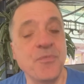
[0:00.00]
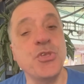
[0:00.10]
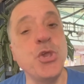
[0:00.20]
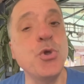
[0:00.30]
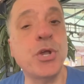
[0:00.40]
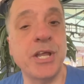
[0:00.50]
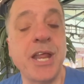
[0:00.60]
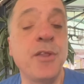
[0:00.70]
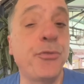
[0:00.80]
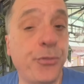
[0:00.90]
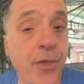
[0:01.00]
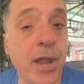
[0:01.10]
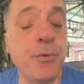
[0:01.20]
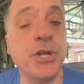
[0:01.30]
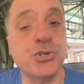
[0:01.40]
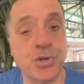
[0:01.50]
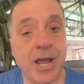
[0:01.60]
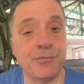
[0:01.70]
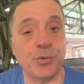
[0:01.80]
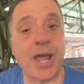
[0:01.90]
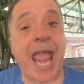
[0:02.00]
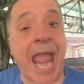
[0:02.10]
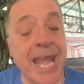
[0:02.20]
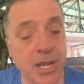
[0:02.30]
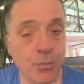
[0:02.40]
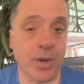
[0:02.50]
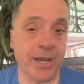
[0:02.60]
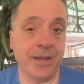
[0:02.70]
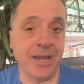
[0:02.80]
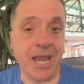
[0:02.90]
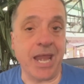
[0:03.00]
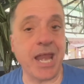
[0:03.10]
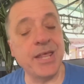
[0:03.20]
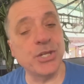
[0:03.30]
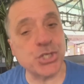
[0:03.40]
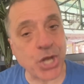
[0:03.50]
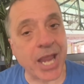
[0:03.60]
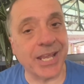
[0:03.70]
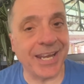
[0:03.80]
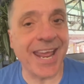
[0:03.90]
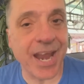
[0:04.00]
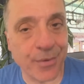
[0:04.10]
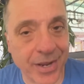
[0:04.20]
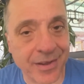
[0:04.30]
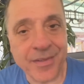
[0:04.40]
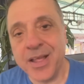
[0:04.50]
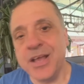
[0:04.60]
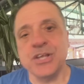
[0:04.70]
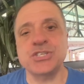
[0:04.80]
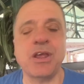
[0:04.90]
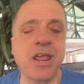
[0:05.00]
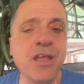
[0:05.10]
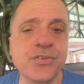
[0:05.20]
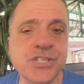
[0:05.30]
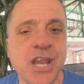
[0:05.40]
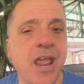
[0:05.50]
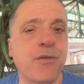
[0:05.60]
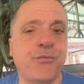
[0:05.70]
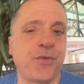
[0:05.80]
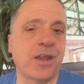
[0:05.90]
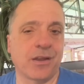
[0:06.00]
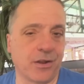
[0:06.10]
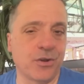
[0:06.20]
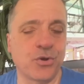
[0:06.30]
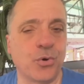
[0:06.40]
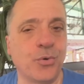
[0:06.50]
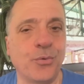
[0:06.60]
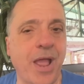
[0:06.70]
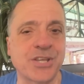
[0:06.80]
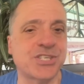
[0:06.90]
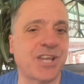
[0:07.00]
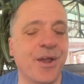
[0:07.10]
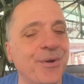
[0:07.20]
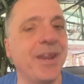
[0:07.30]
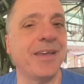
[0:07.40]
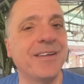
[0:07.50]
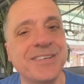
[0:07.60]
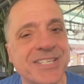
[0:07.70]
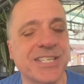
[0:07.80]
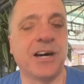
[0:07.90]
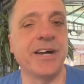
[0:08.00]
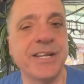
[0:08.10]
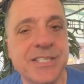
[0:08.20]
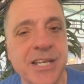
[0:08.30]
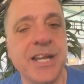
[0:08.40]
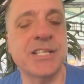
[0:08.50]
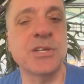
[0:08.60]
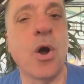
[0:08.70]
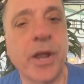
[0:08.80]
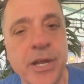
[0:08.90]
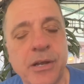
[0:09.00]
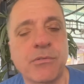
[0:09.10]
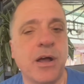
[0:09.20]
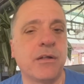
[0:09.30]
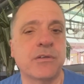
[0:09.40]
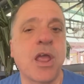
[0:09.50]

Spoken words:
you can, in theory, travel anywhere in the Schengen area. So if, say, Finland or Estonia decides that it's not going to grant